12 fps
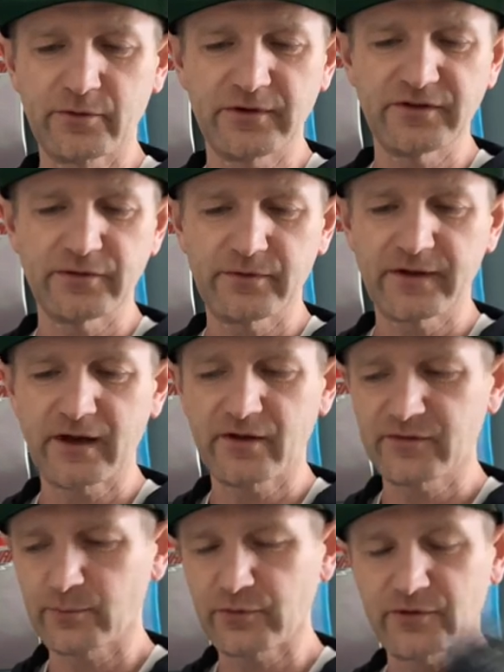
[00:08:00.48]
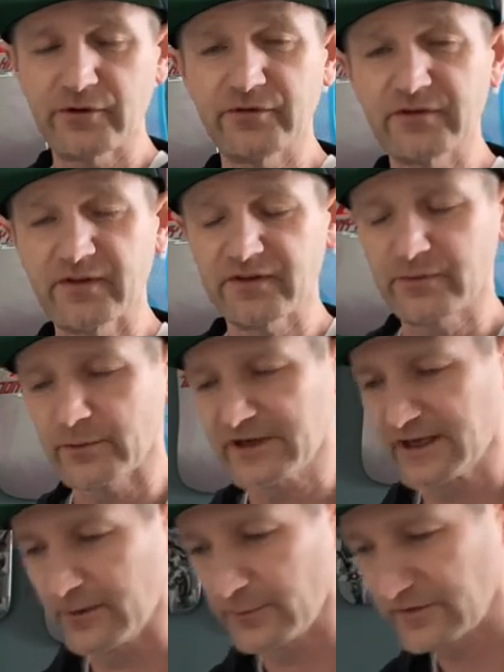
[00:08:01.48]
only two thousand produced, and this one
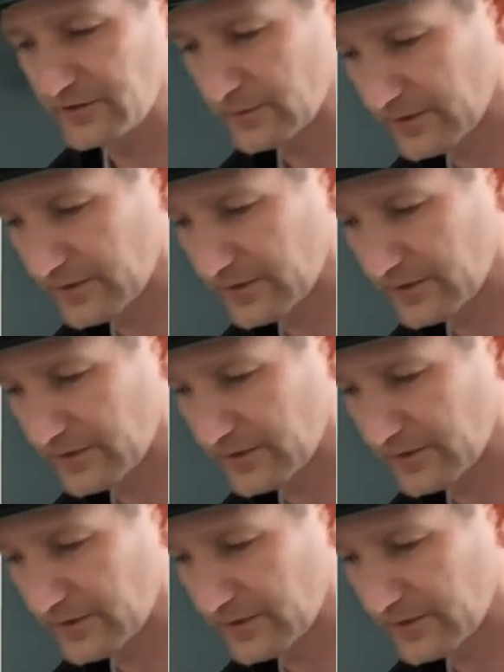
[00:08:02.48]
again was two